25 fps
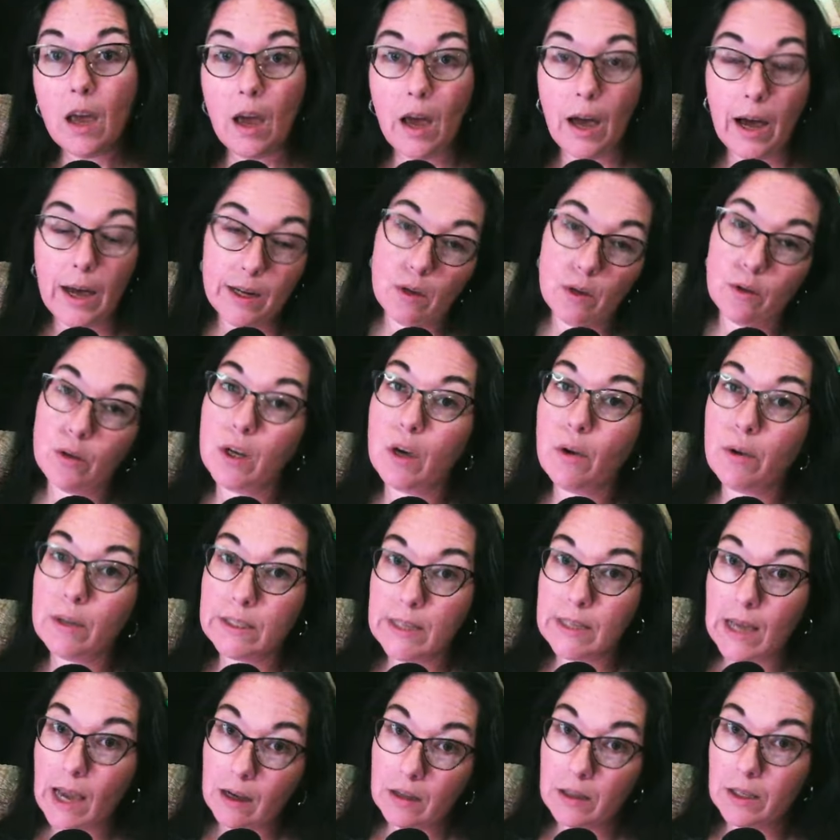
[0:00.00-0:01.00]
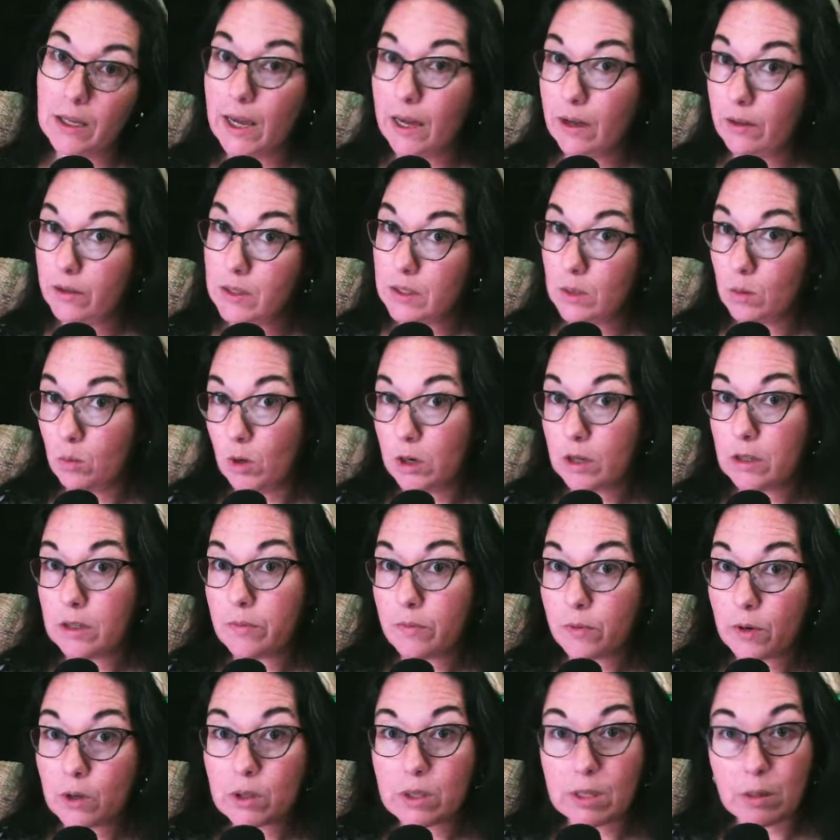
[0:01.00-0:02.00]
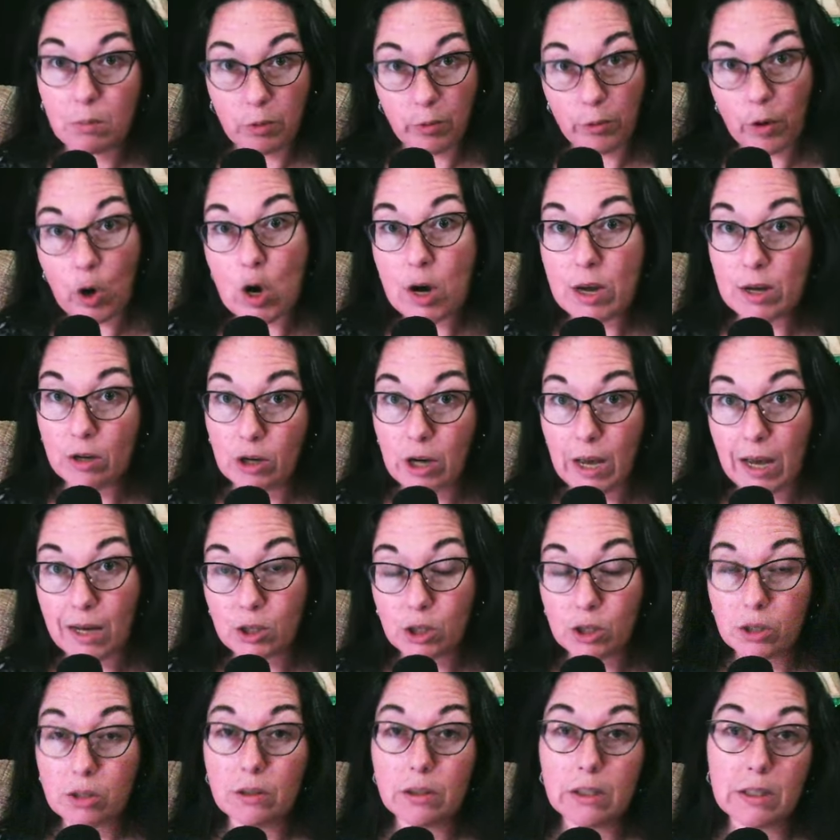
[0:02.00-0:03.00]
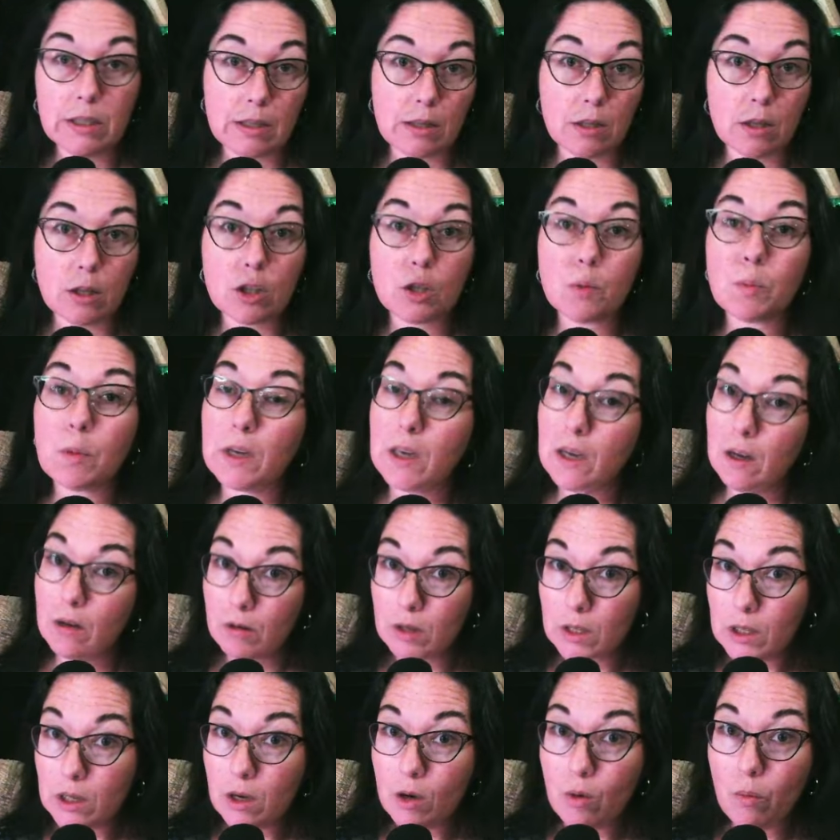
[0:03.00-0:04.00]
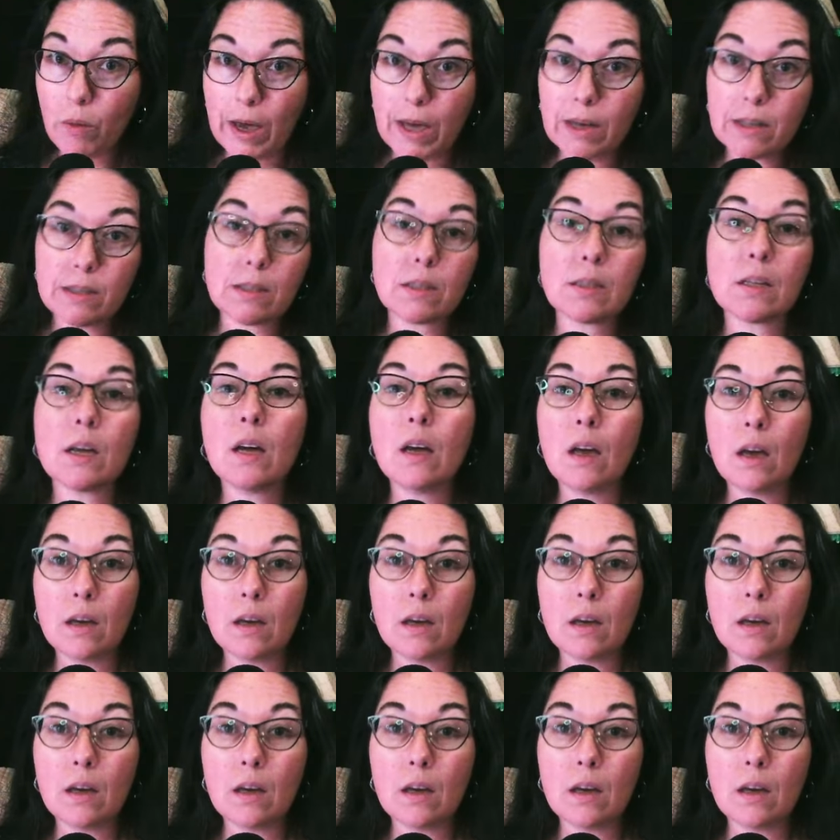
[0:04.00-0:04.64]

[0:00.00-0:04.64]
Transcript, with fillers: I don't know exactly how this works for some of our international listeners, but here in the US,